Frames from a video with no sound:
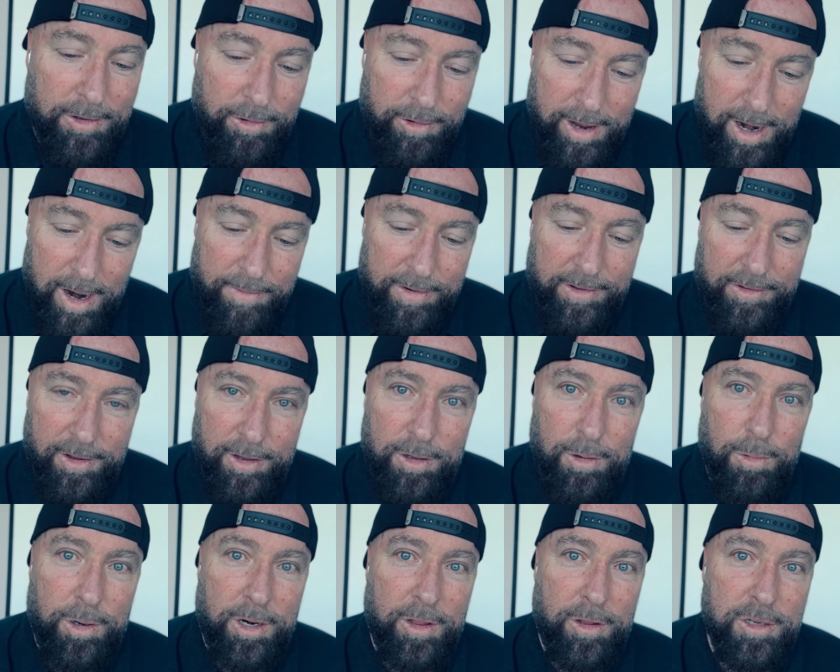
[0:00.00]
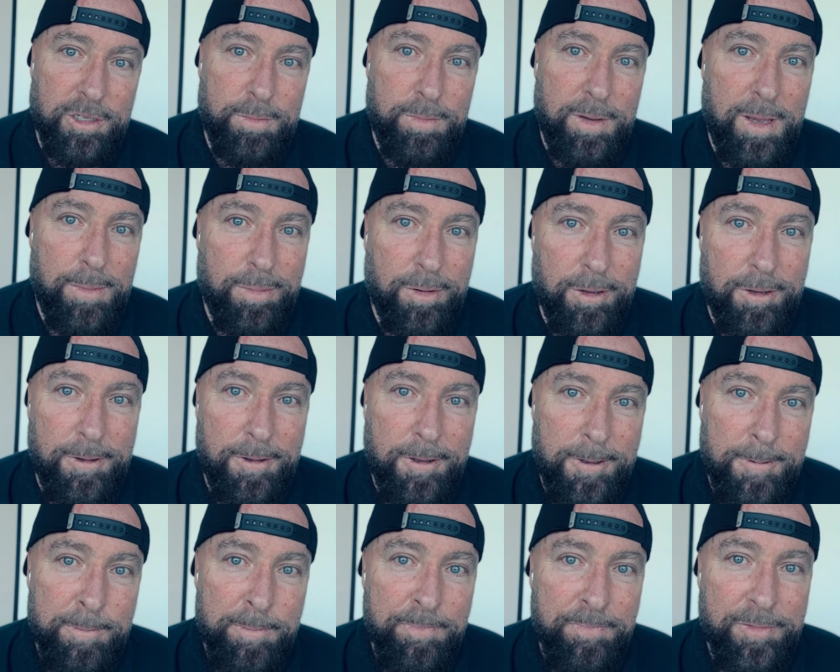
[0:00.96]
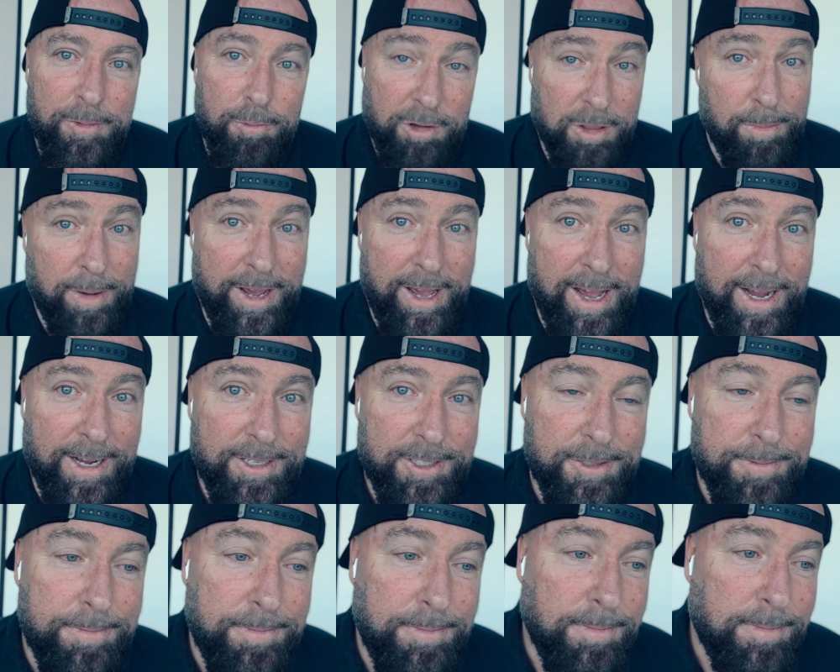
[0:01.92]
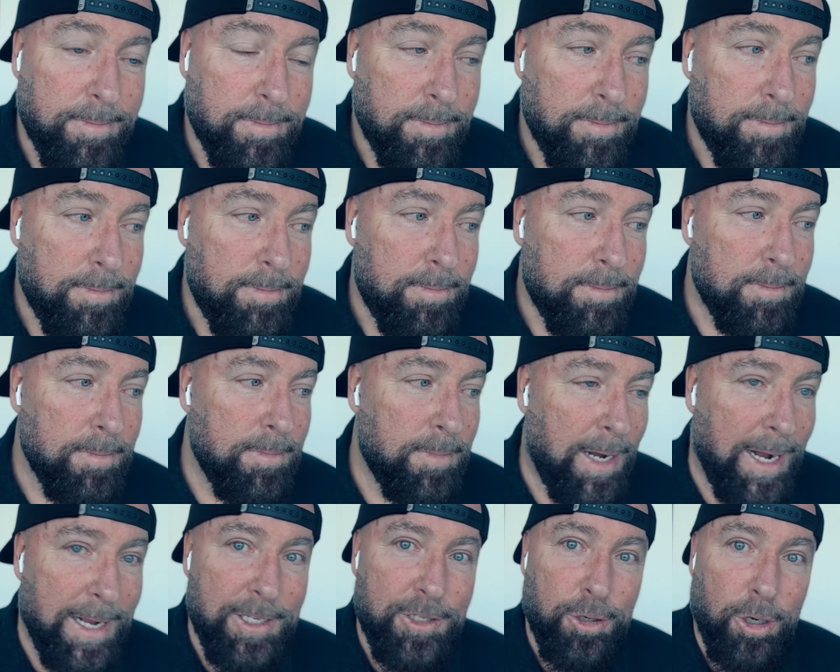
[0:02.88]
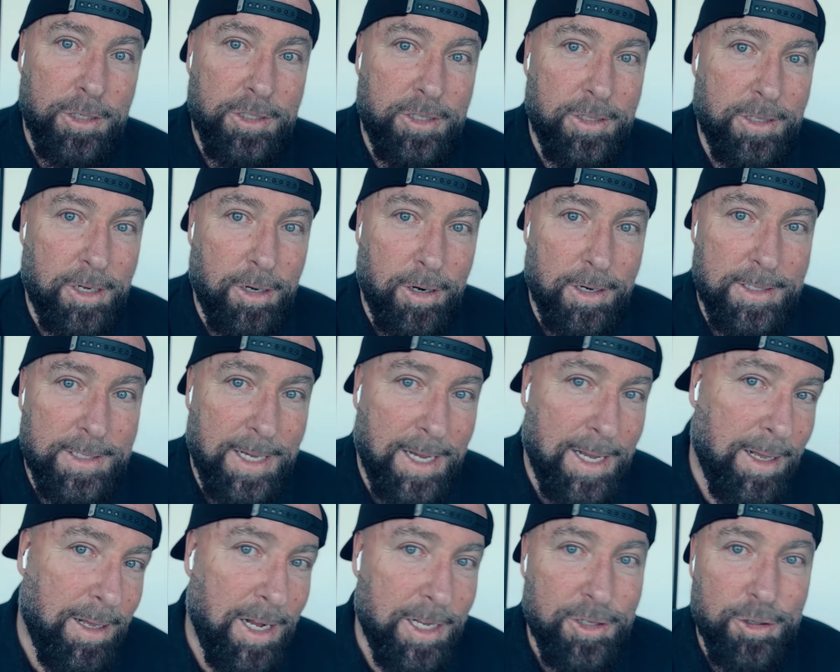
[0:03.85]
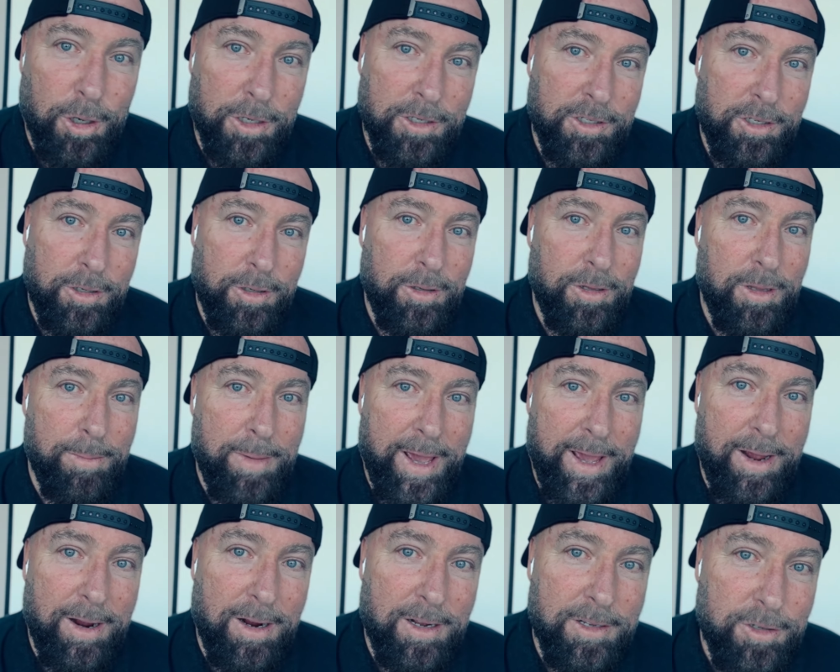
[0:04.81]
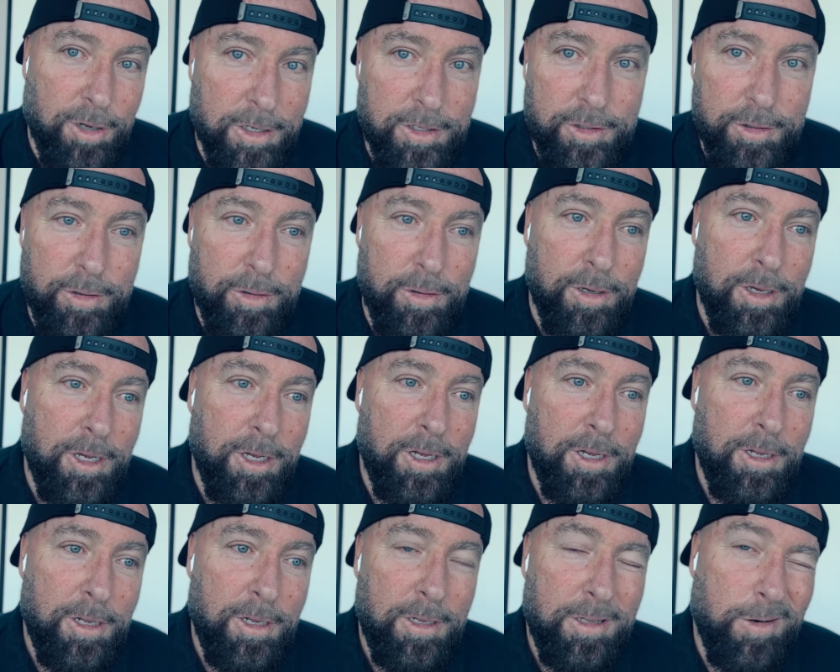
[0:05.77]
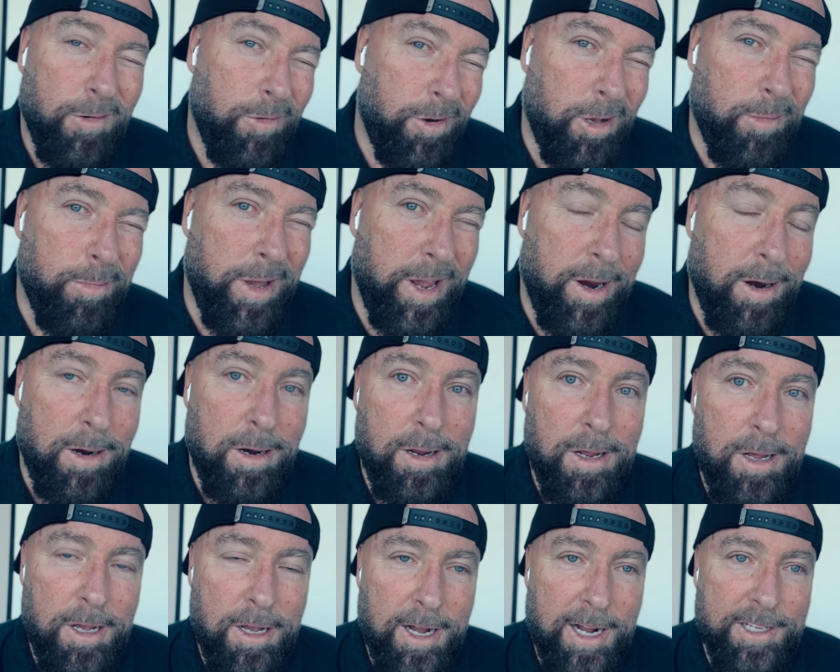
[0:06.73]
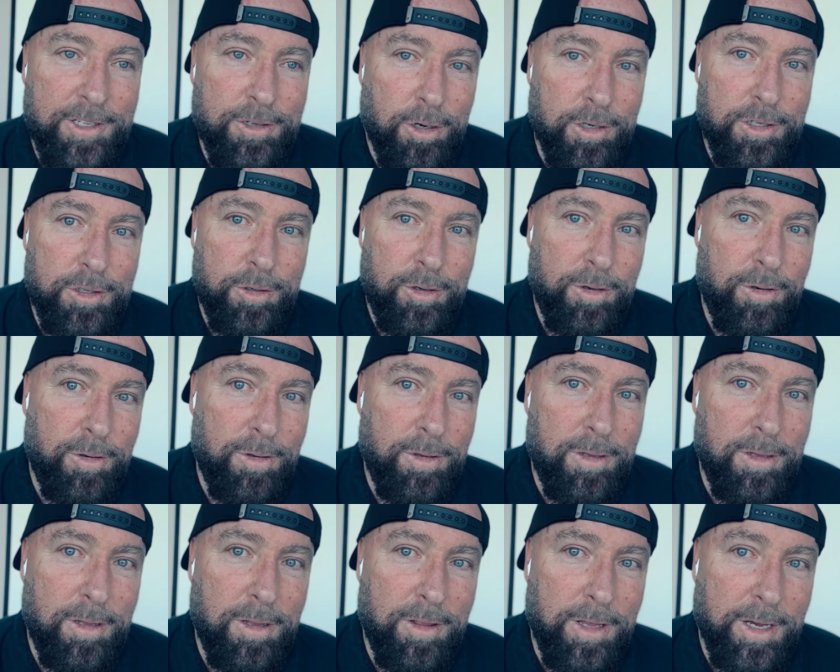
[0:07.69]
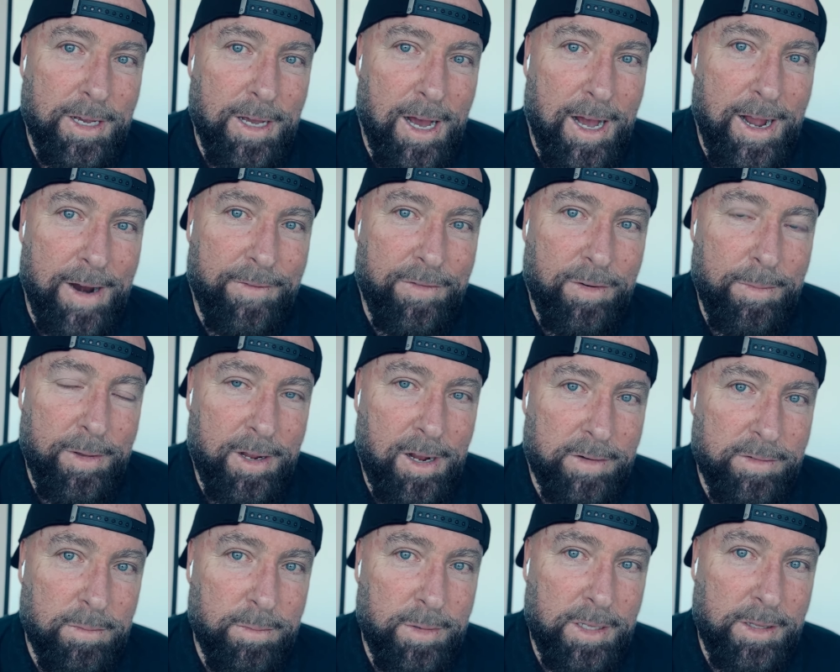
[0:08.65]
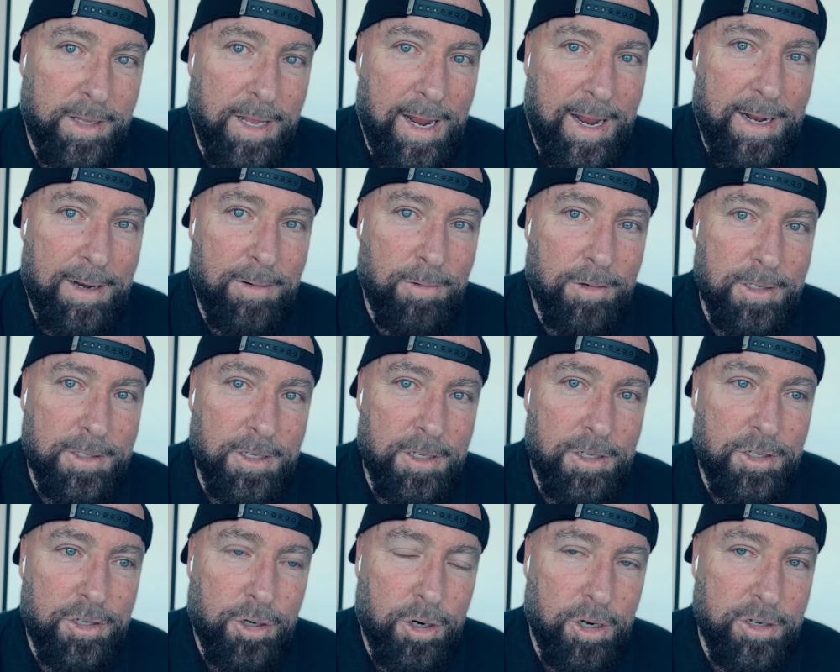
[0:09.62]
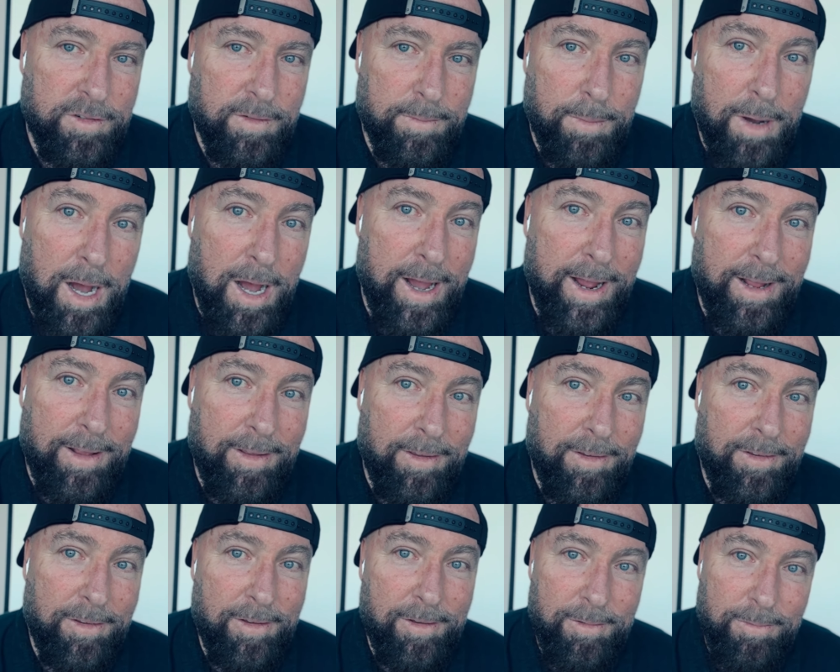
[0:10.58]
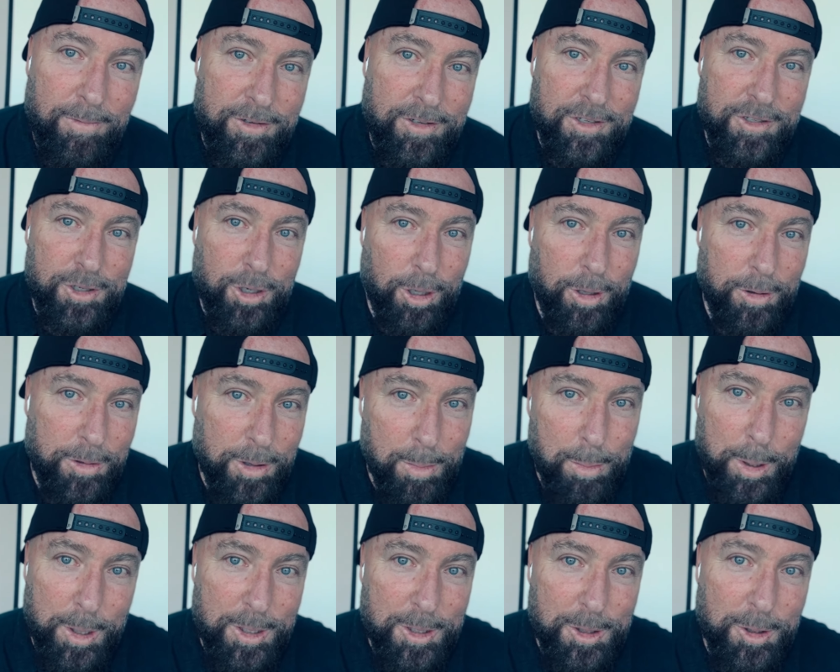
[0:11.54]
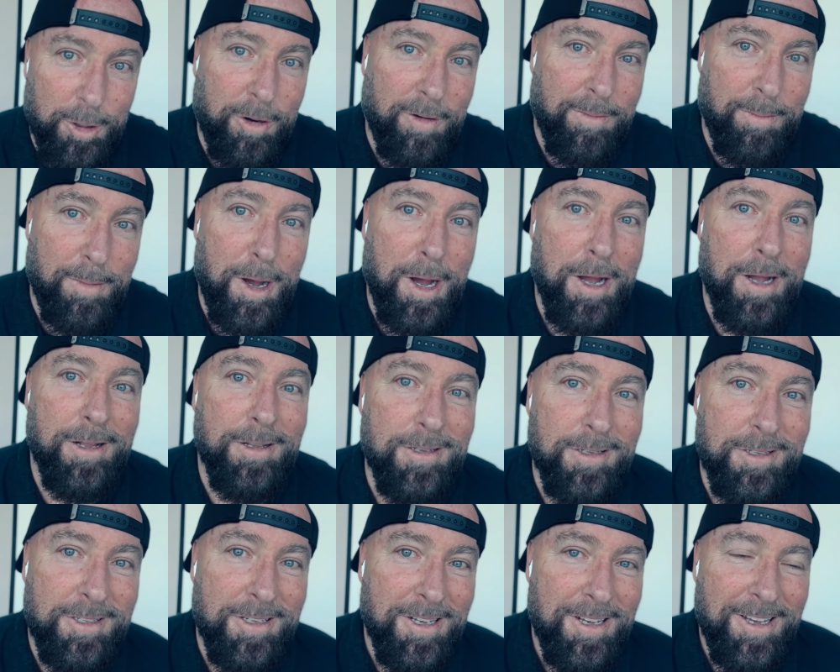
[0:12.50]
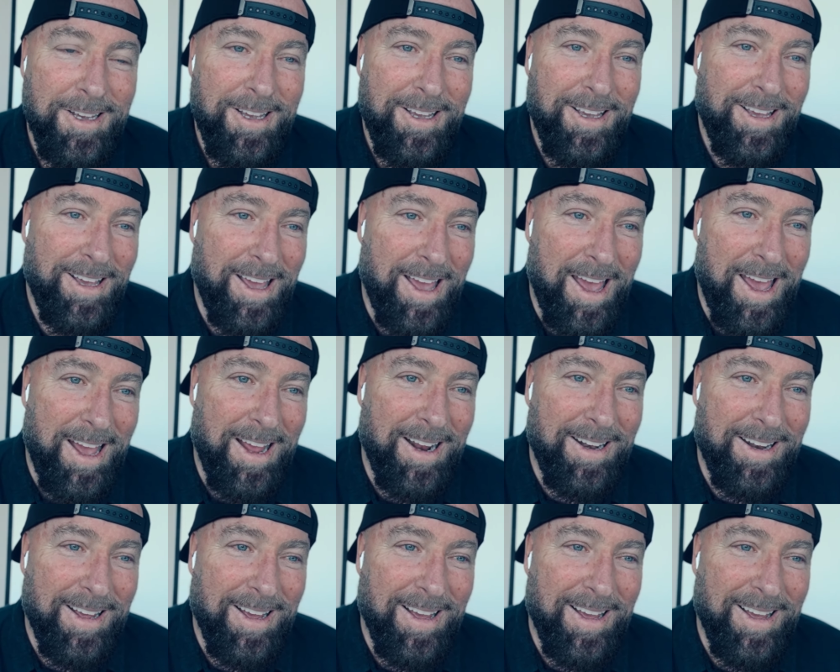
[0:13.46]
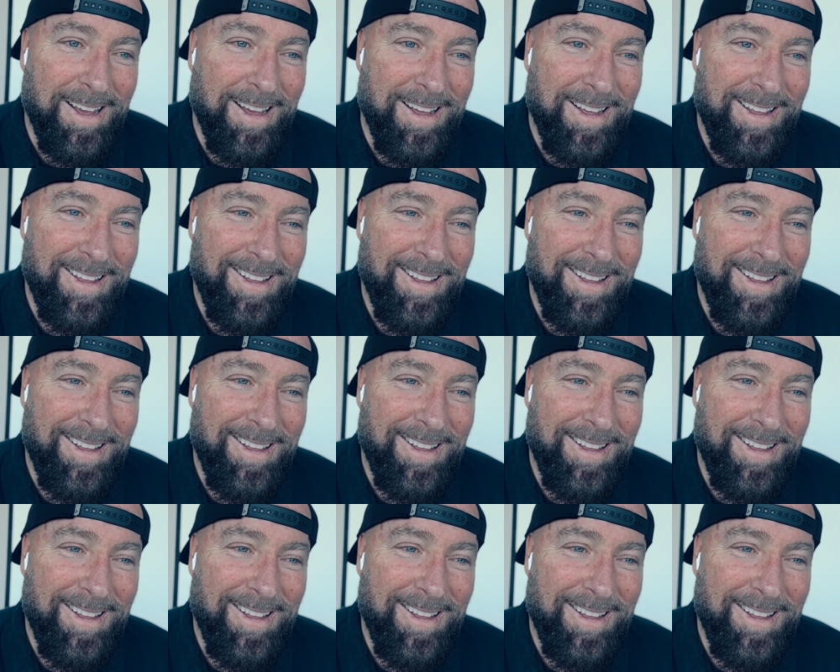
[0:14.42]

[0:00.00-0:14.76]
to every single one of those people with my axe. I talked to the cartel. I talked to the mayor. I talked to the real mayor. I talked to the guy from the government that was in charge of mines. We'll just call it the Minister of Mines. And uh,